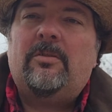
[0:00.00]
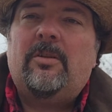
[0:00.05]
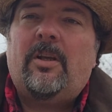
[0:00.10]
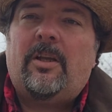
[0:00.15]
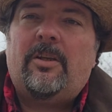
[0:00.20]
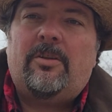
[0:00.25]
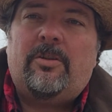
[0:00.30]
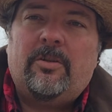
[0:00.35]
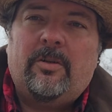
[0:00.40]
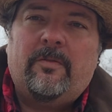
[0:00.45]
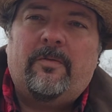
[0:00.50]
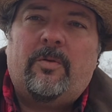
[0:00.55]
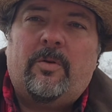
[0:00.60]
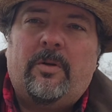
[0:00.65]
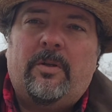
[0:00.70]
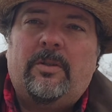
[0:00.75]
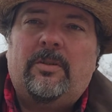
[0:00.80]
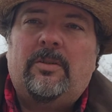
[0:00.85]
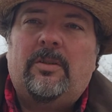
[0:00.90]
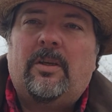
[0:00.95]
And your
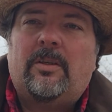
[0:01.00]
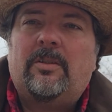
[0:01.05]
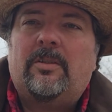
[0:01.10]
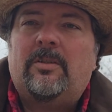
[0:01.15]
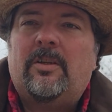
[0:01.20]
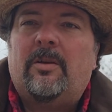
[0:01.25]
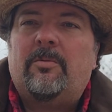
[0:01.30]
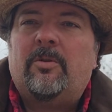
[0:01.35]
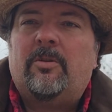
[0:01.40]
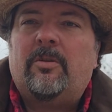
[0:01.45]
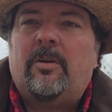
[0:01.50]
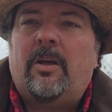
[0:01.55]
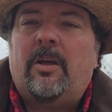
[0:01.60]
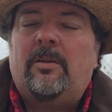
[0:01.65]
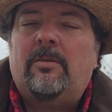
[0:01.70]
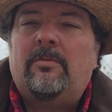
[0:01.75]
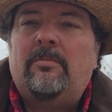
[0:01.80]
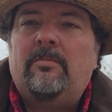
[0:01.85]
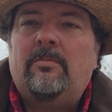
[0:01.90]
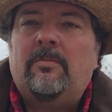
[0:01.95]
voice as a Democrat,